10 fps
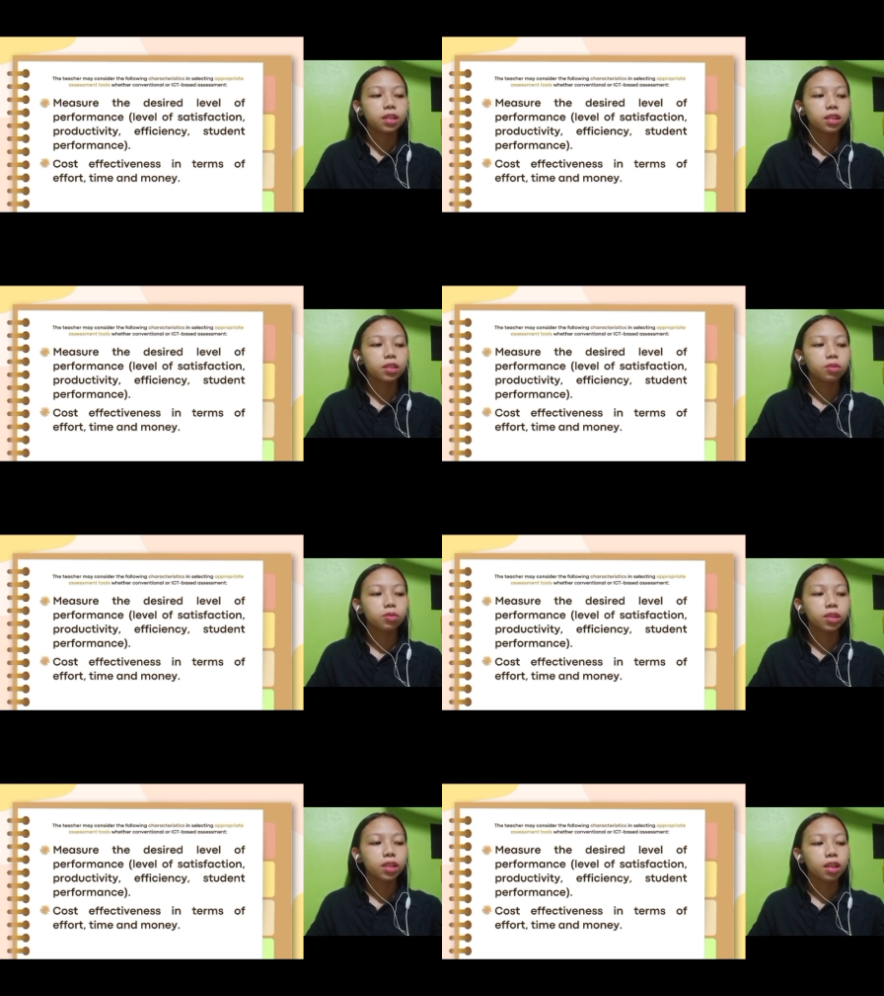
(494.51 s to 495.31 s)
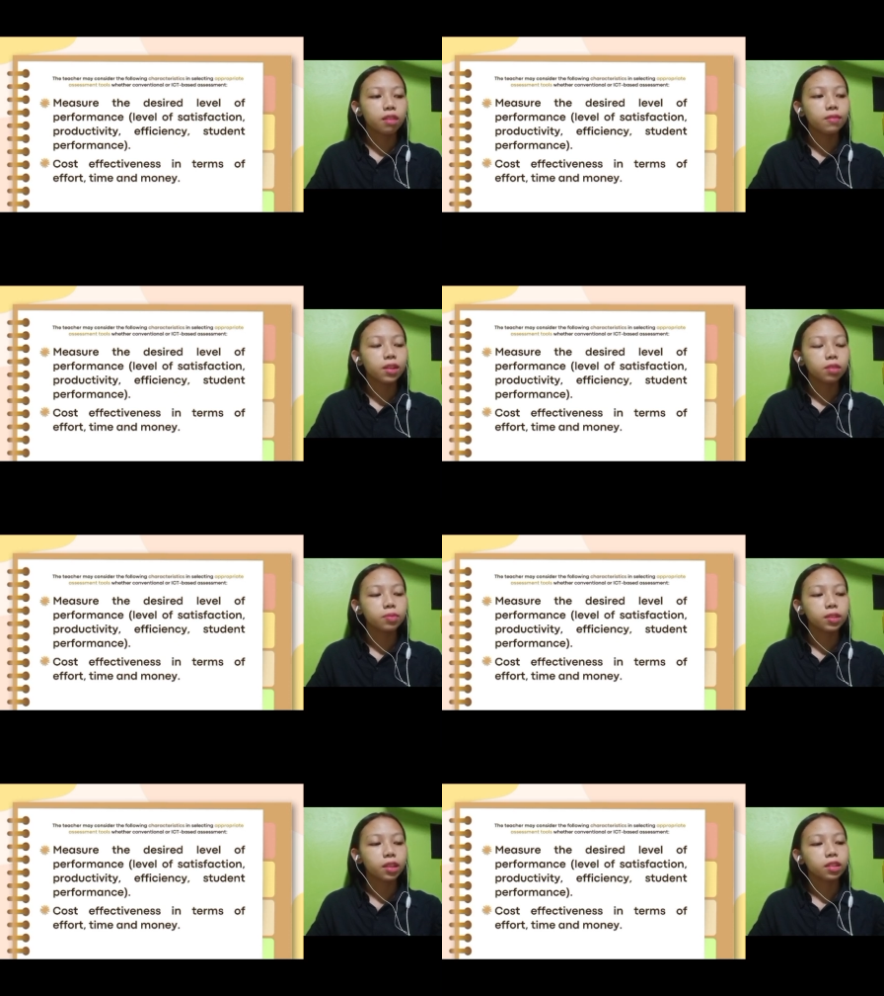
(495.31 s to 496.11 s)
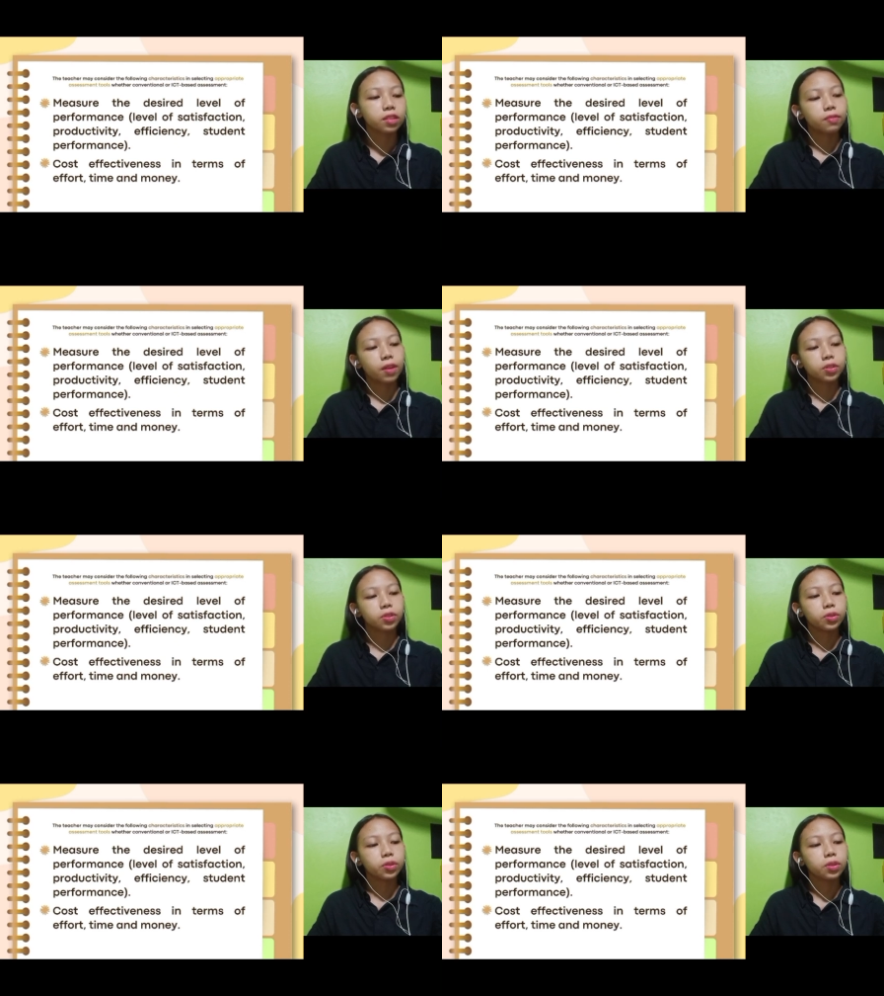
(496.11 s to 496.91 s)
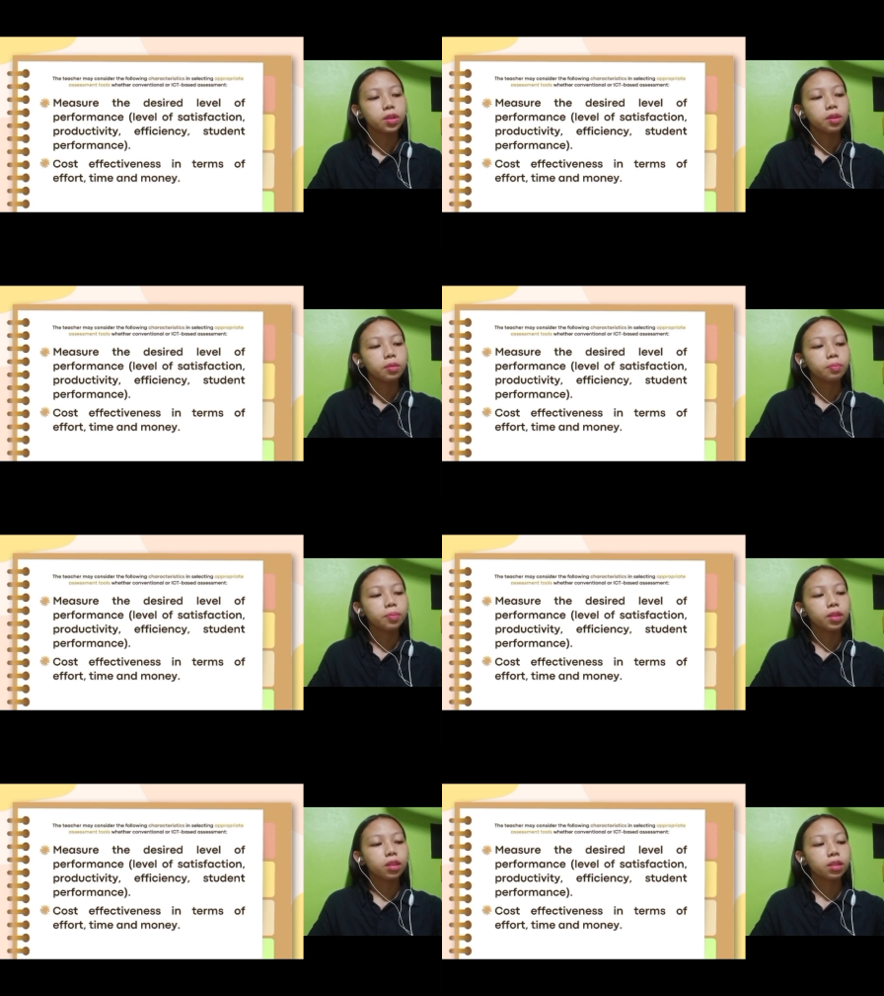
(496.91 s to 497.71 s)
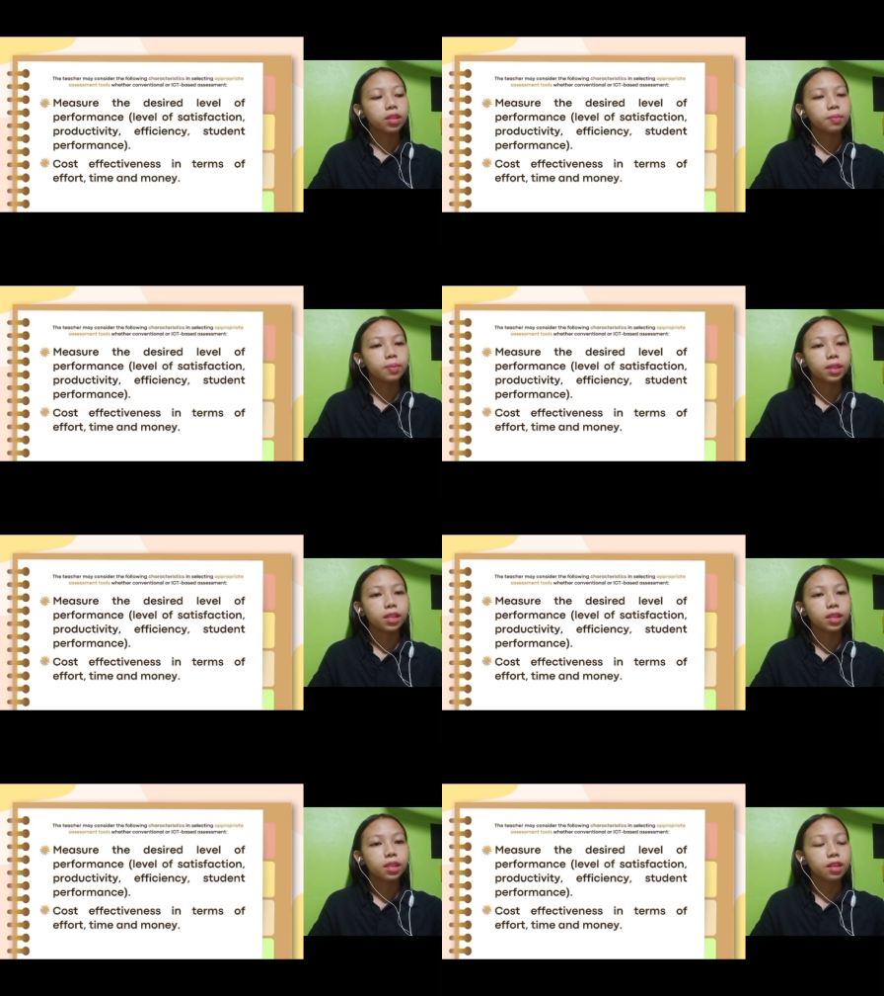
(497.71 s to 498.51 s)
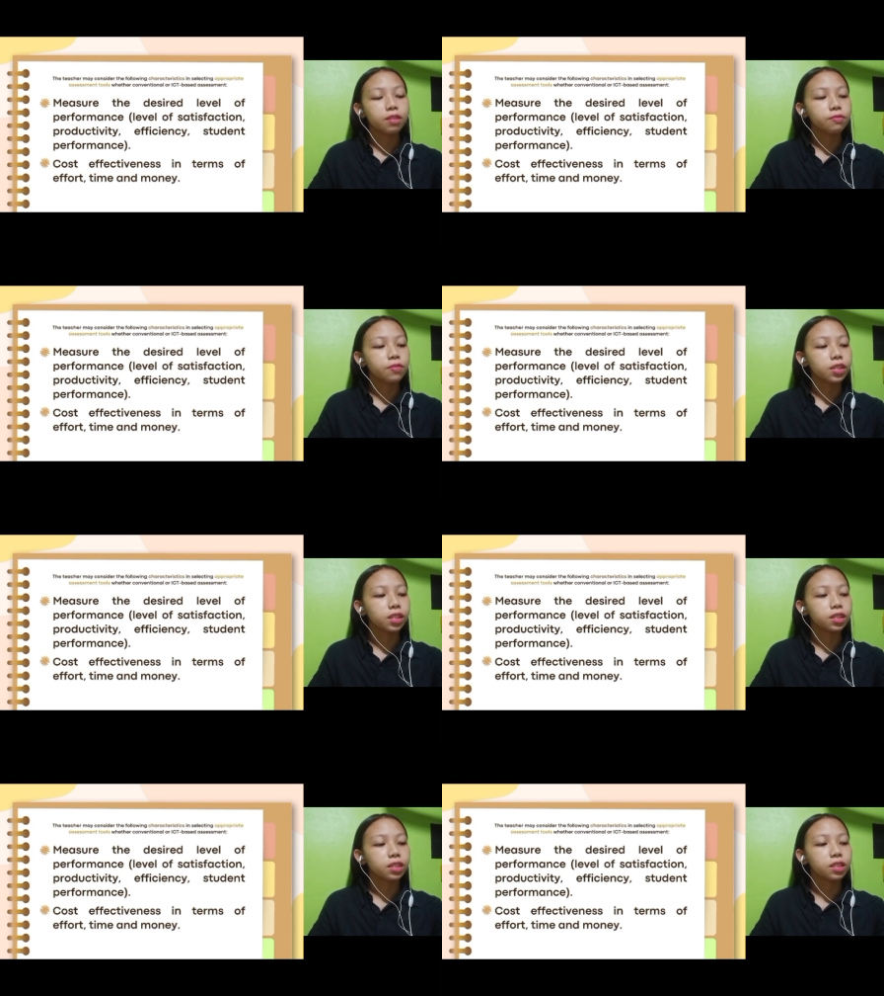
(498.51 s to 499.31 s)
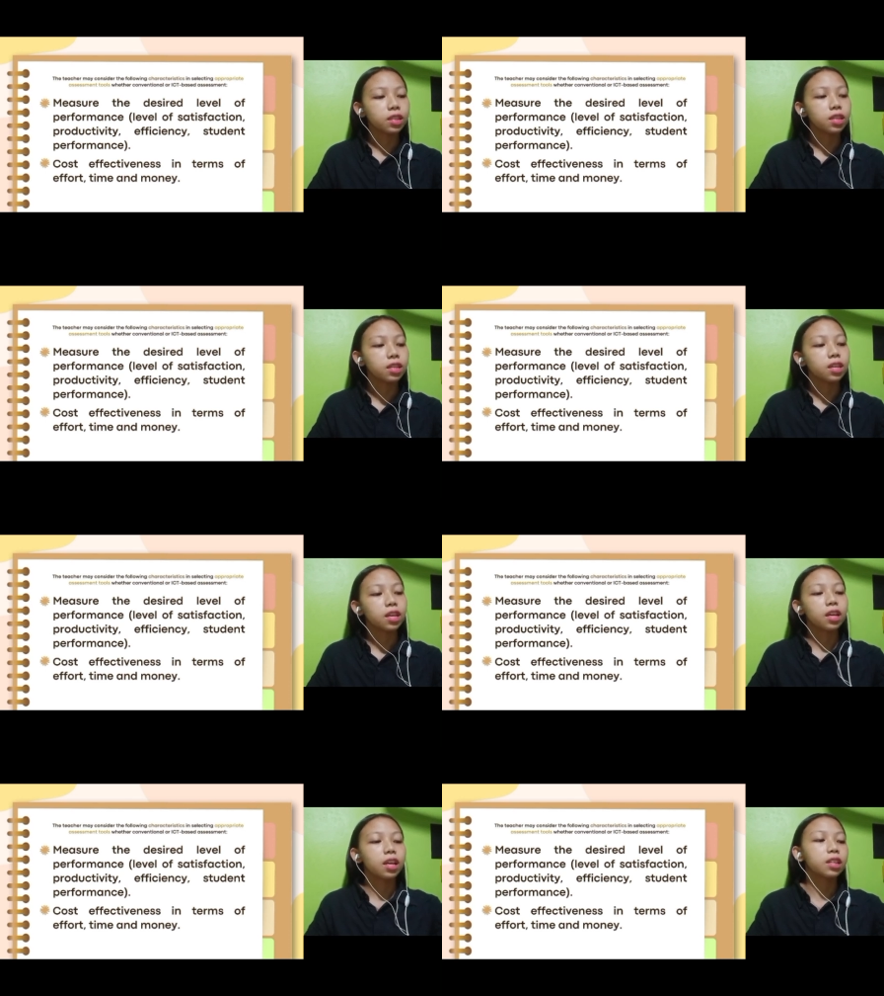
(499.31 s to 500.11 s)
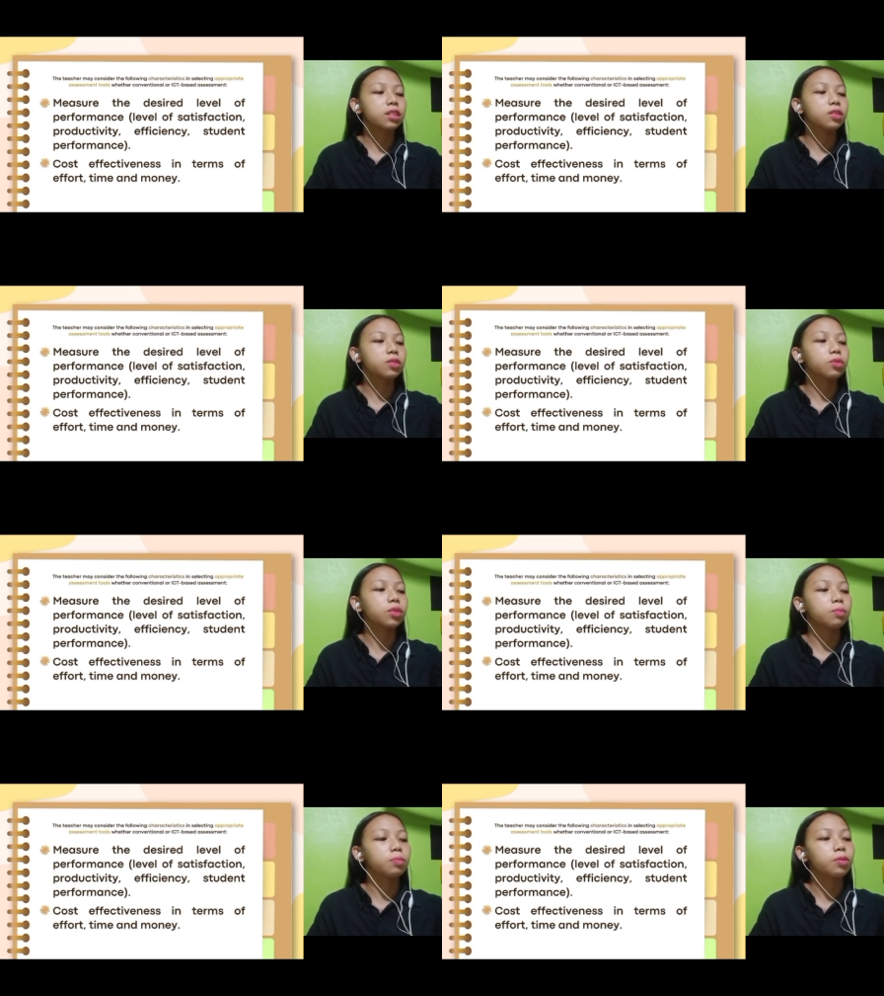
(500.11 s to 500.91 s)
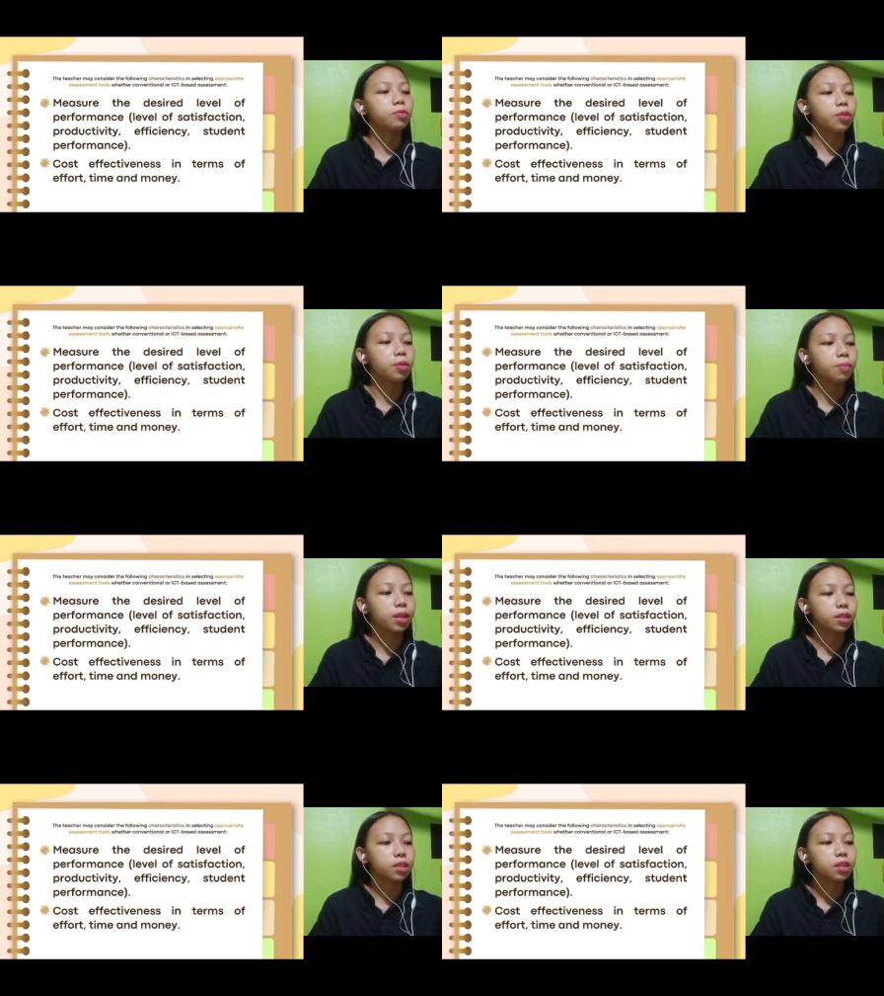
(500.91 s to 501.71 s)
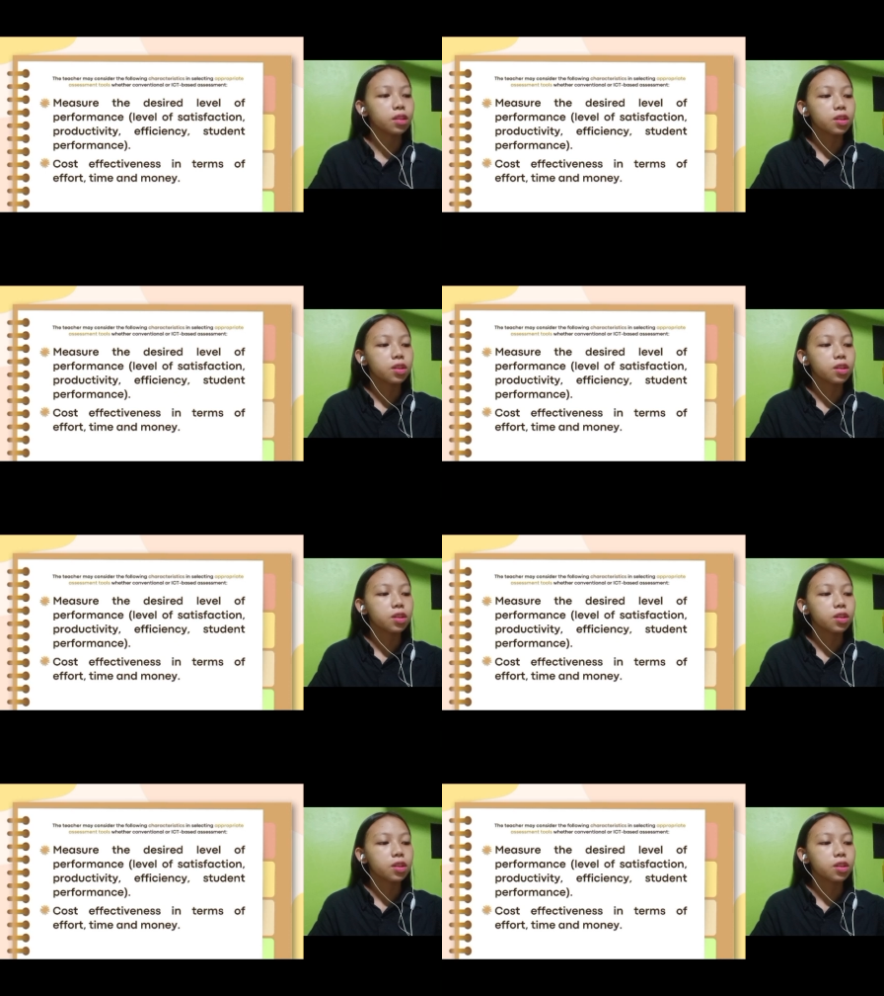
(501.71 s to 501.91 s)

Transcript: including level of satisfaction, productivity, efficiency, and student performance.